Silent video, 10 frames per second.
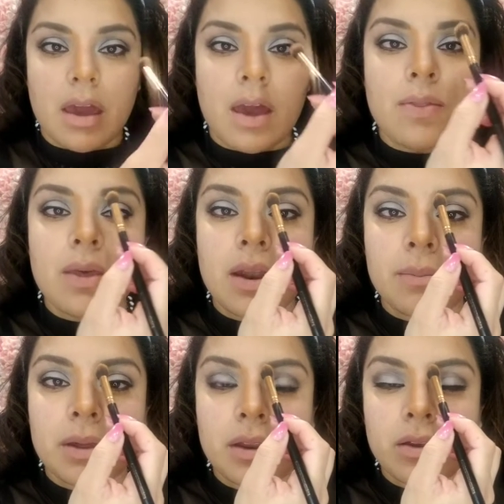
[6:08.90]
And then
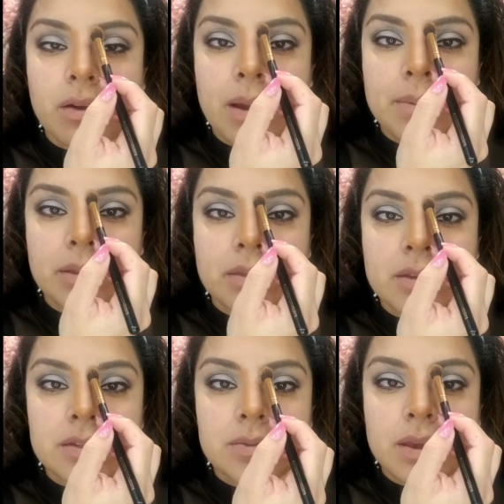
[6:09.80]
I'm going to grab it
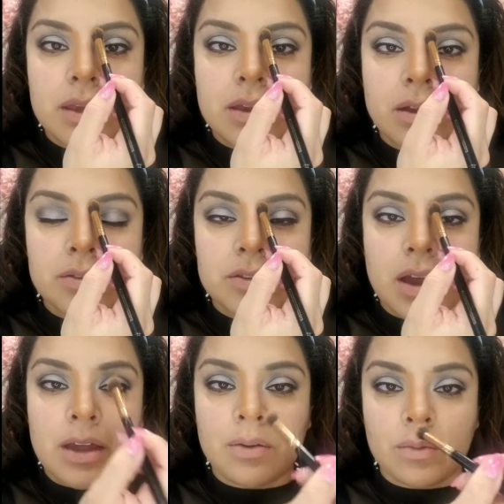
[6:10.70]
this way here. So
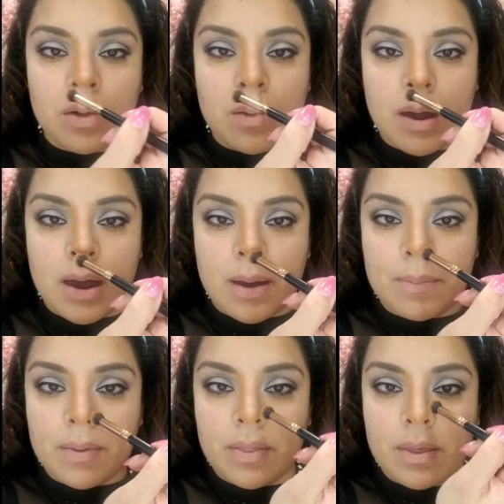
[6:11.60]
I don't go
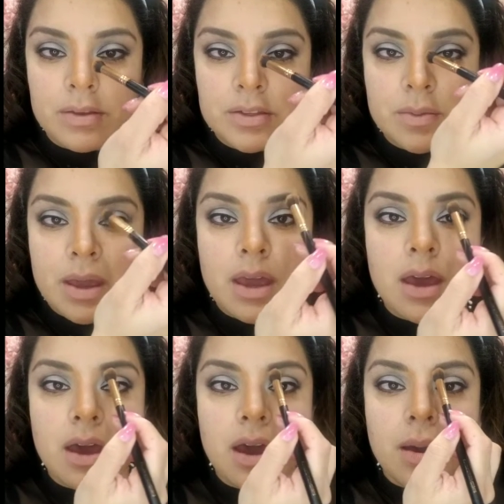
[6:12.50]
up this way.
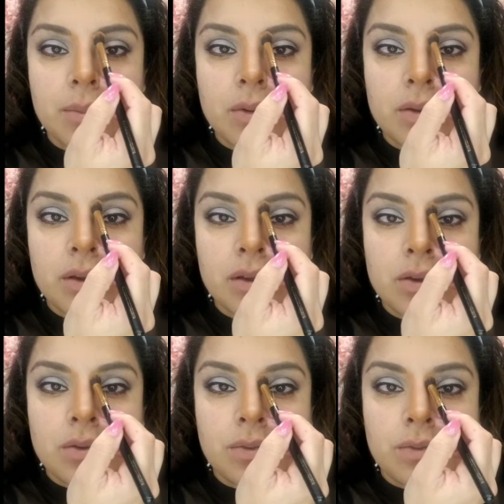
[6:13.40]
I'm going to
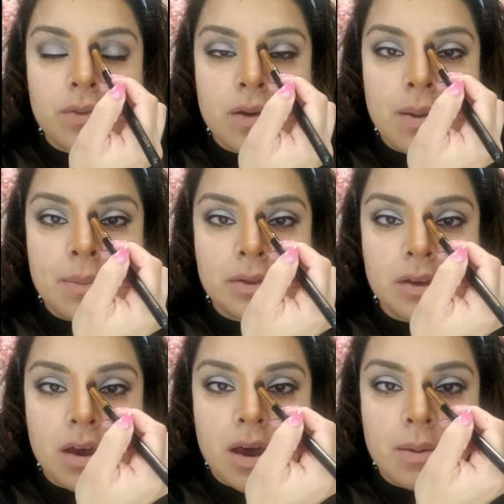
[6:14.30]
go from the
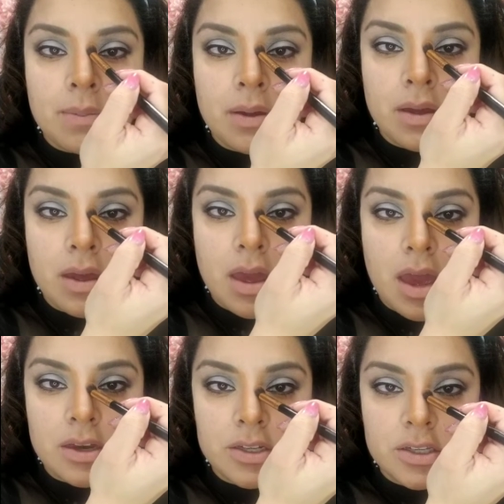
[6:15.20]
top
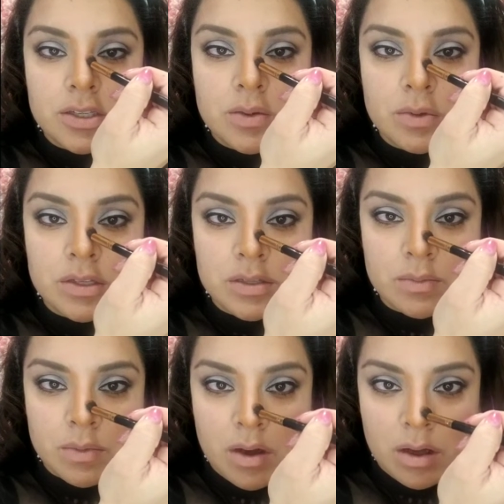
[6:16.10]
and just do a
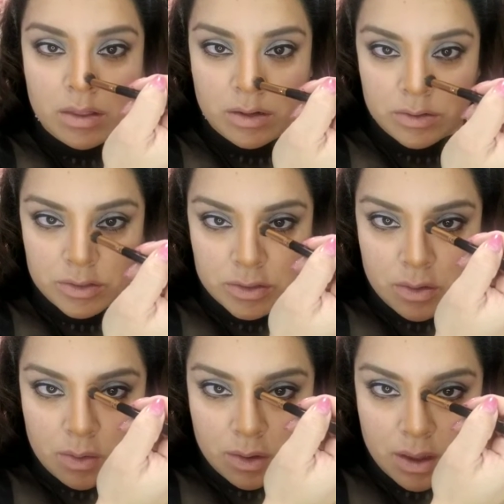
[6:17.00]
small little
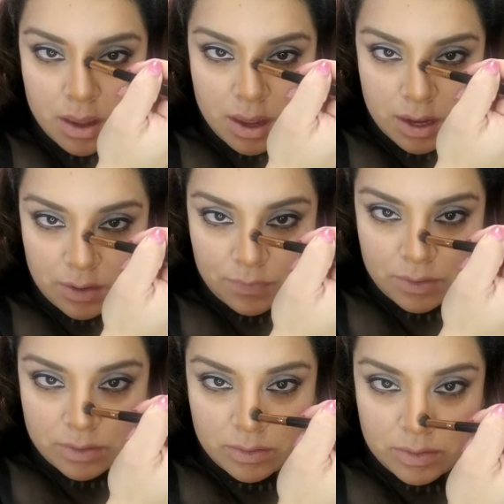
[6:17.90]
stroke. And if
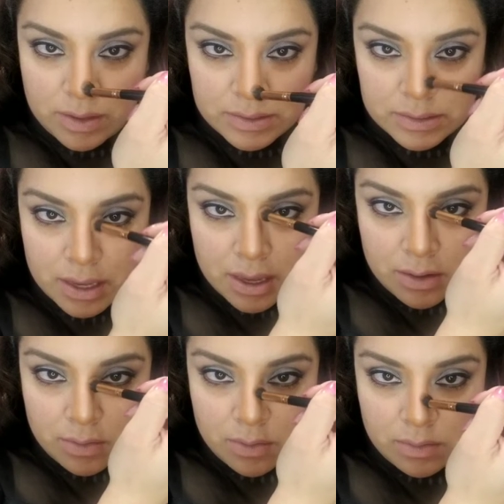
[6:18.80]
you do this
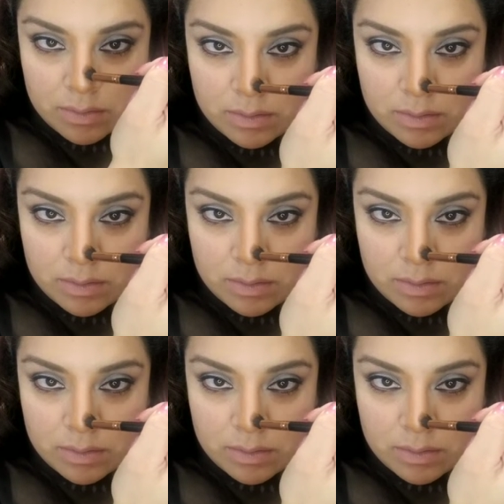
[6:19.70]
angle,